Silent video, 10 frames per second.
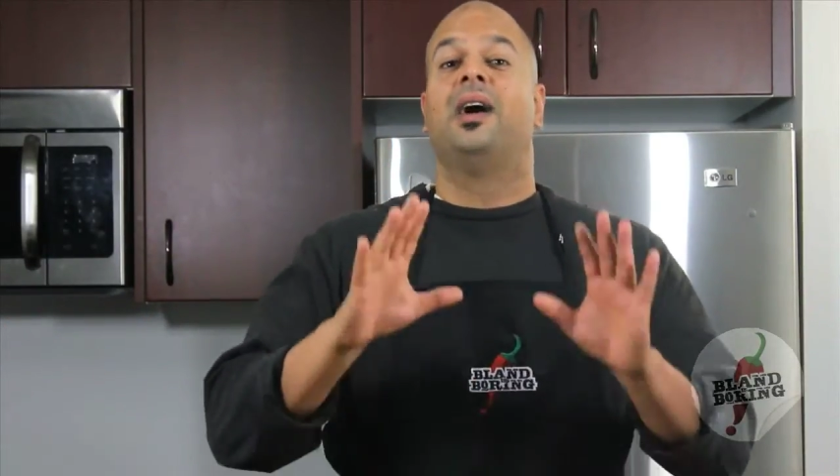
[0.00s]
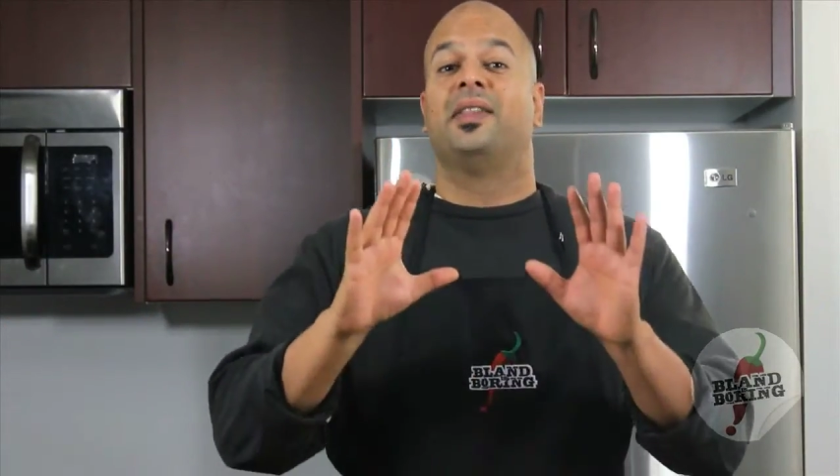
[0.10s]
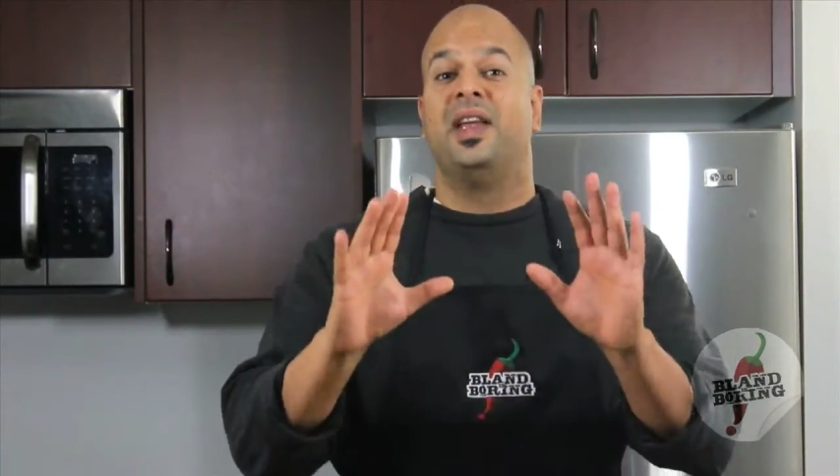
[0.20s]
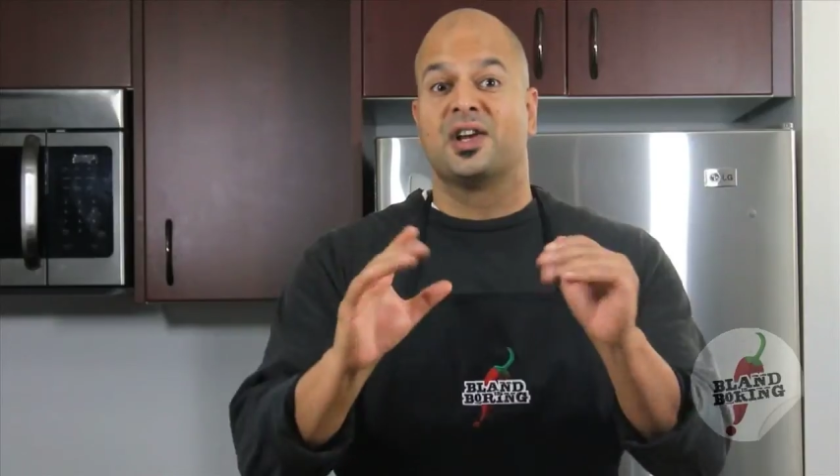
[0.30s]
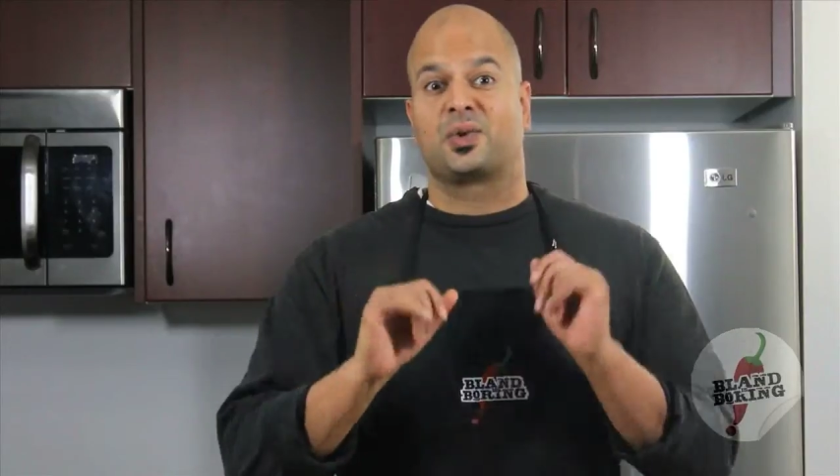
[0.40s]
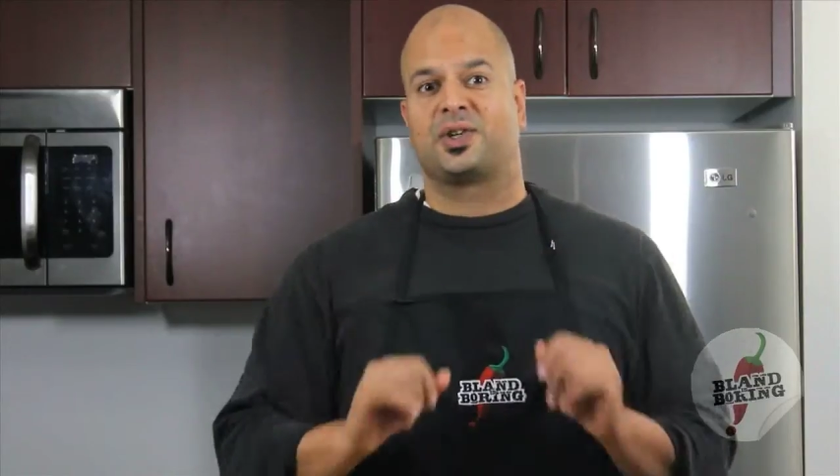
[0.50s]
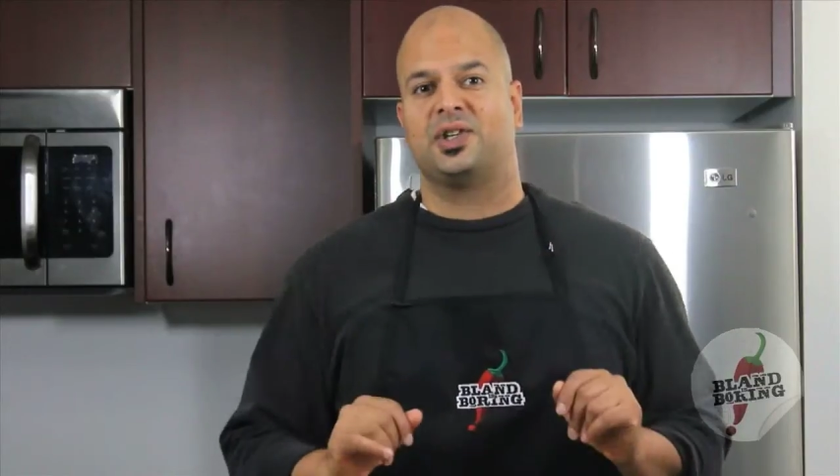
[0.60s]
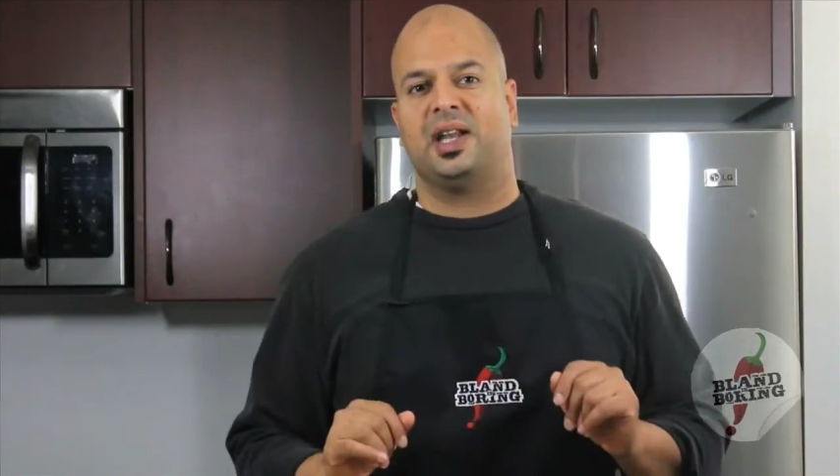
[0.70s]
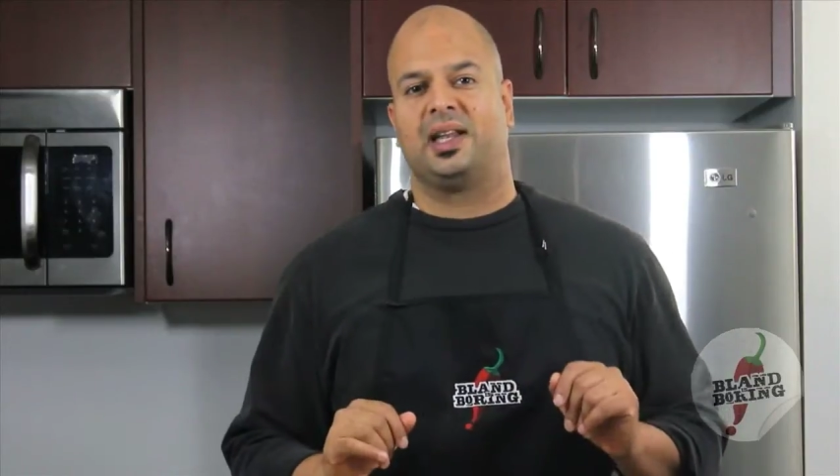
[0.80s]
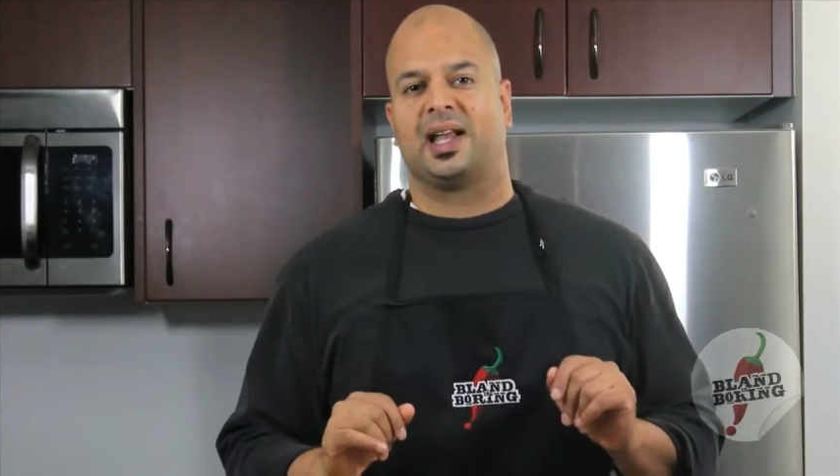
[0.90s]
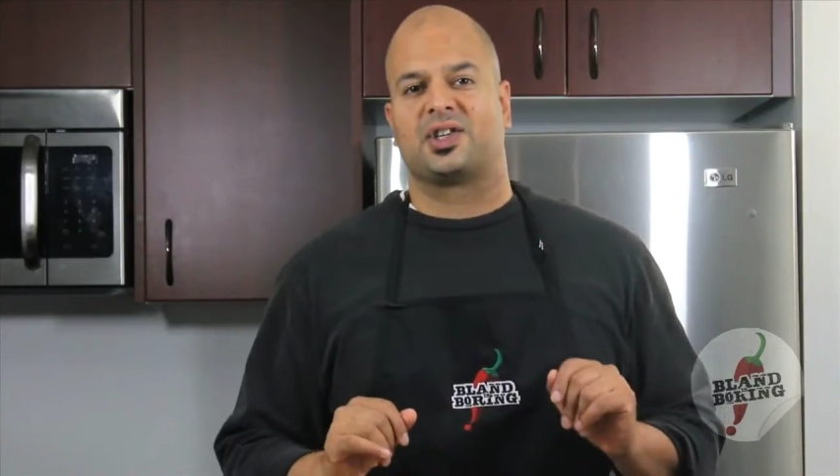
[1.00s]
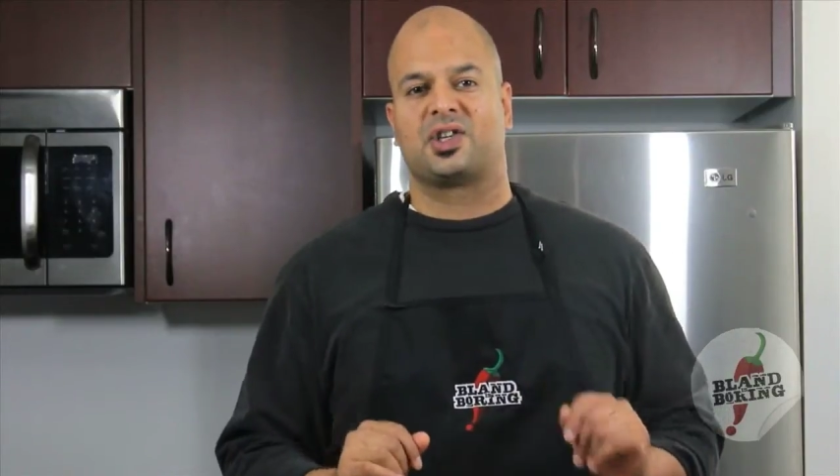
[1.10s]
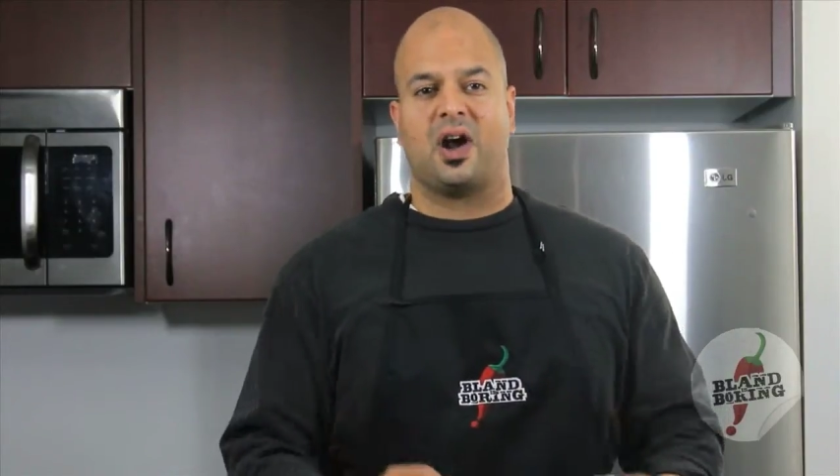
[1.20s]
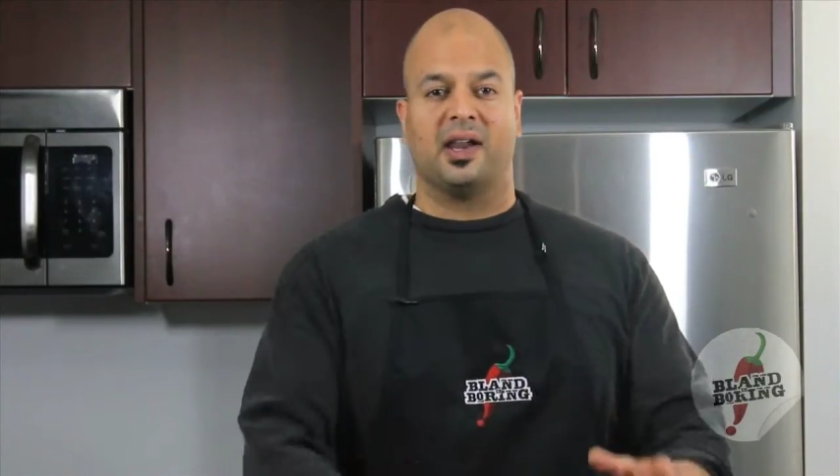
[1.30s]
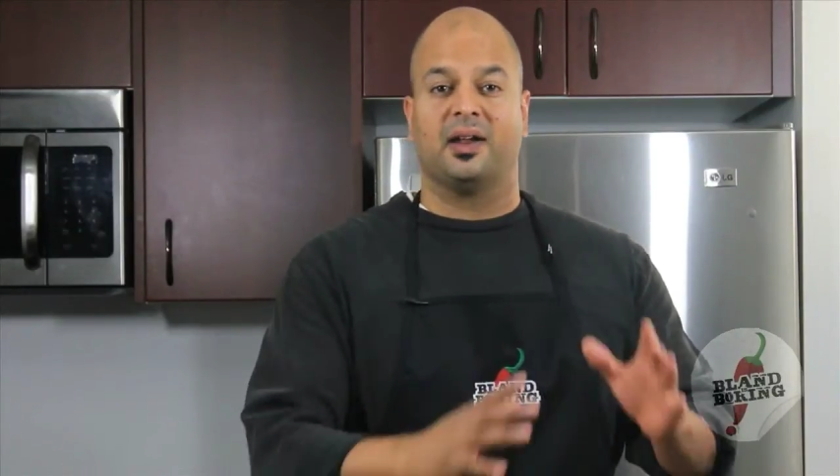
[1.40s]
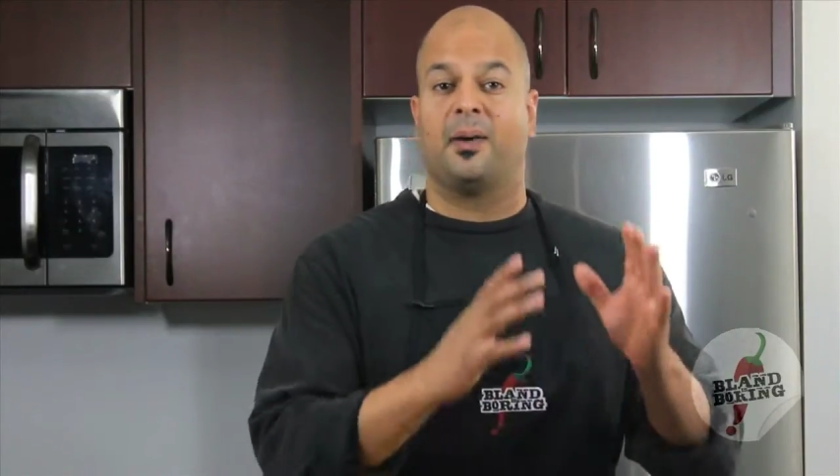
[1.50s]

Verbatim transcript: Here's what you need to get started. A